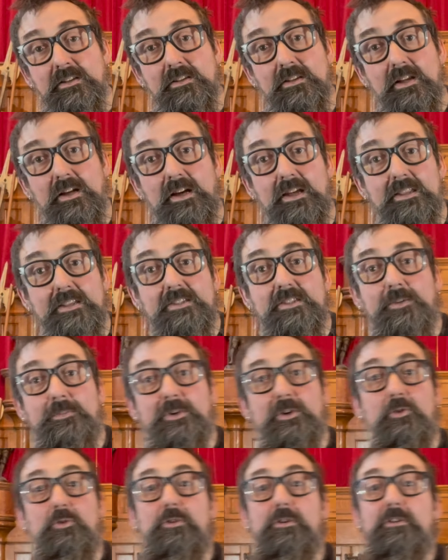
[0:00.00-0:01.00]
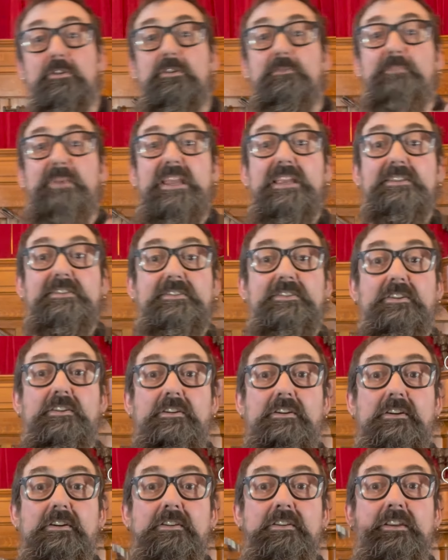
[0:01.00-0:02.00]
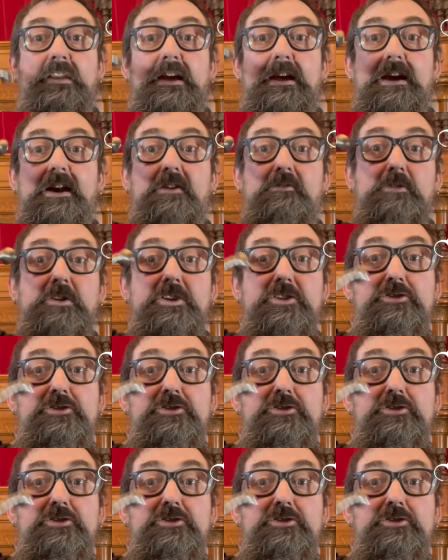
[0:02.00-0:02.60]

that someone ordered based on our